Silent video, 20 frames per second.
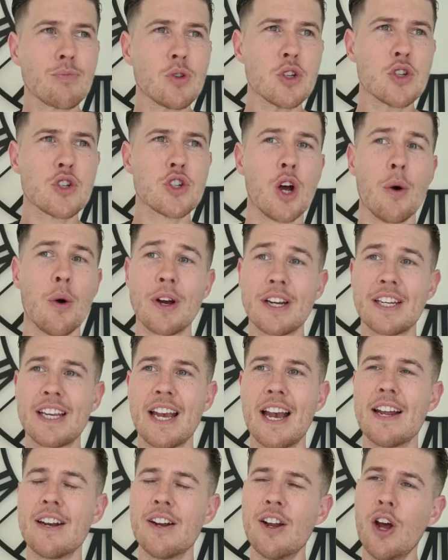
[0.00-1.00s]
So
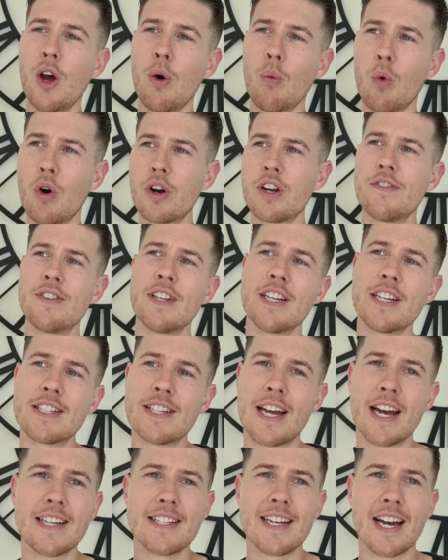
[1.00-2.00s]
again, one of the
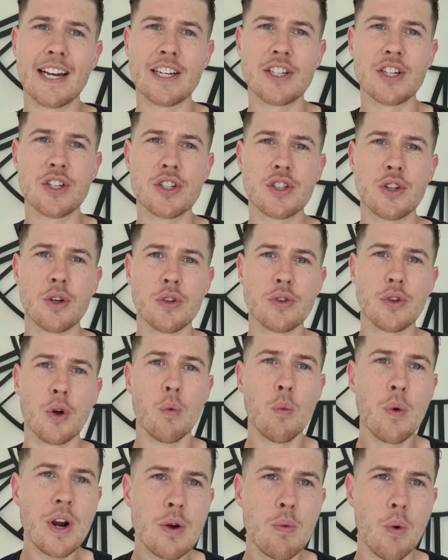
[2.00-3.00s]
estate agents that
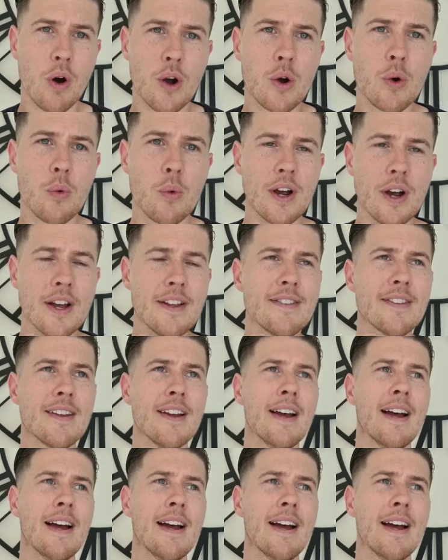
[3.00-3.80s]
we work with,